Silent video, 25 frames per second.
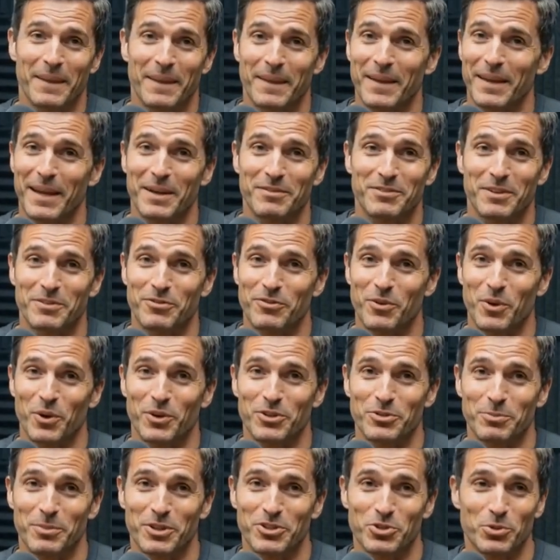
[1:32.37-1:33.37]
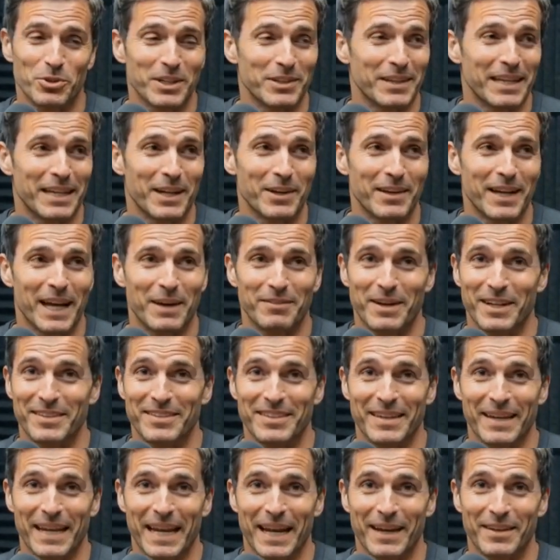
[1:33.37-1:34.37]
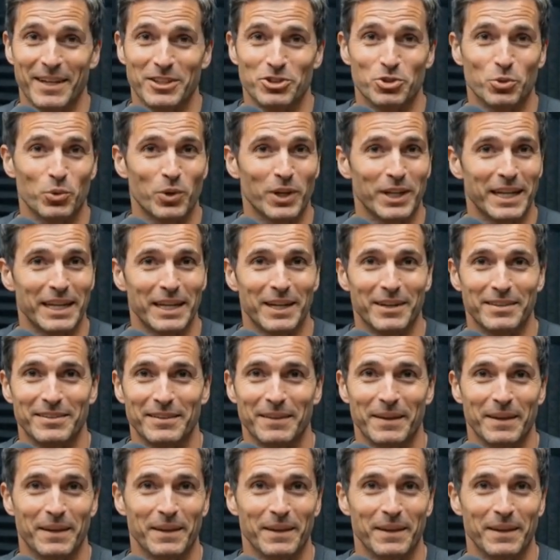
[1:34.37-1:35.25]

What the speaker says: If it falls between the 11th and the 20th,